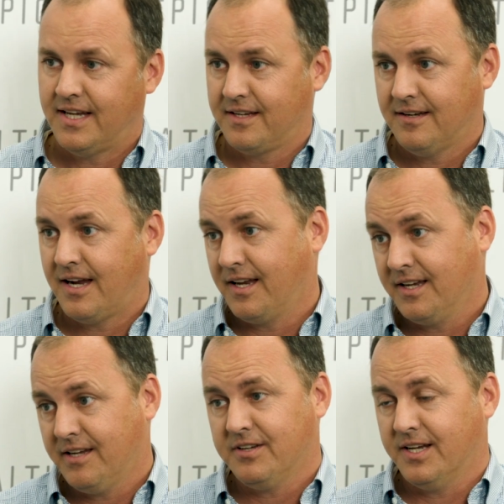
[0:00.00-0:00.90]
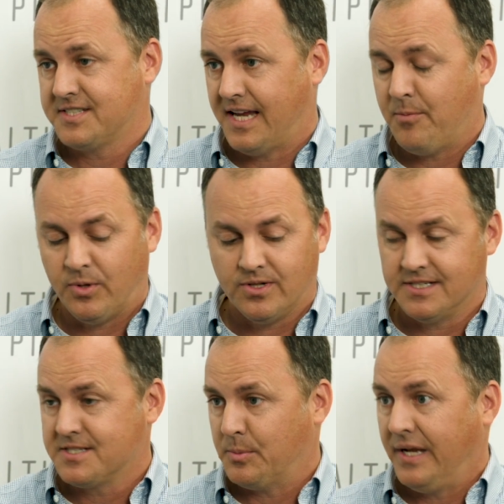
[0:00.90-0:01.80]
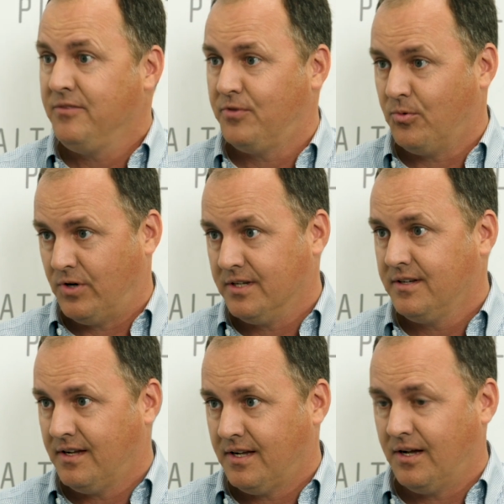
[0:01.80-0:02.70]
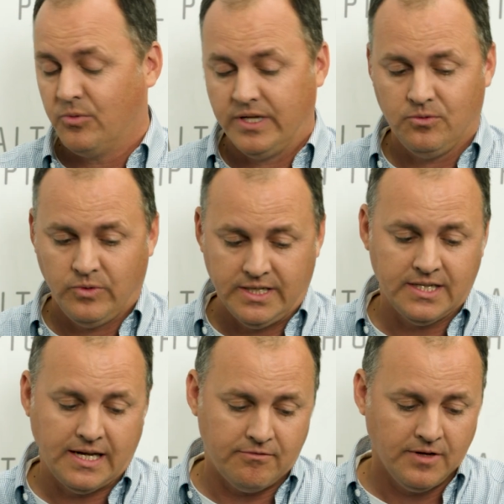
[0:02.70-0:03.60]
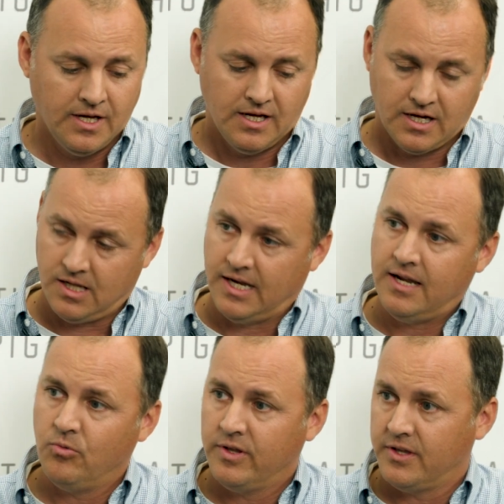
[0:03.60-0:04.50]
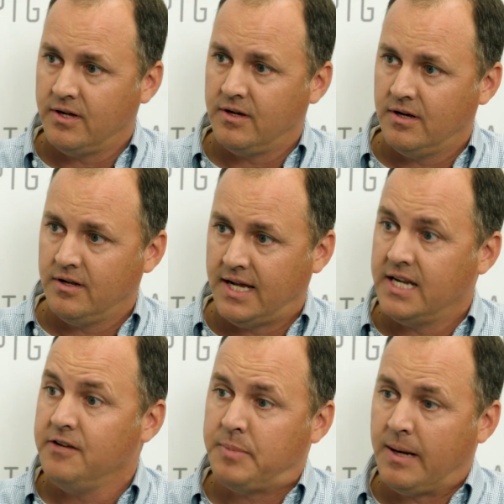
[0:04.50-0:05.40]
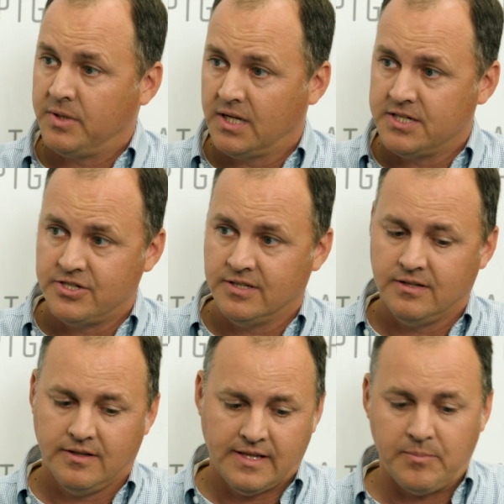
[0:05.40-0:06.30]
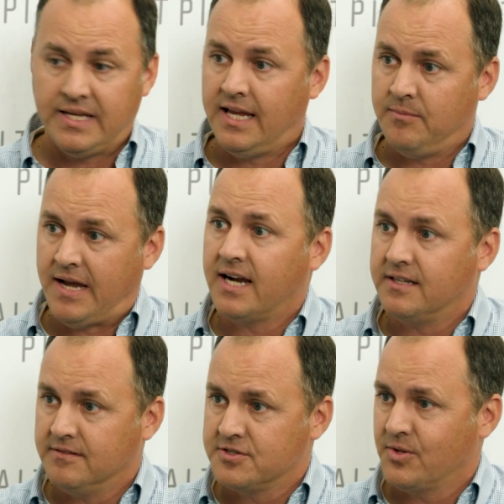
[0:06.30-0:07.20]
Well, I can give you an example, and it's a painful one. We did have a client with a naive population that became active,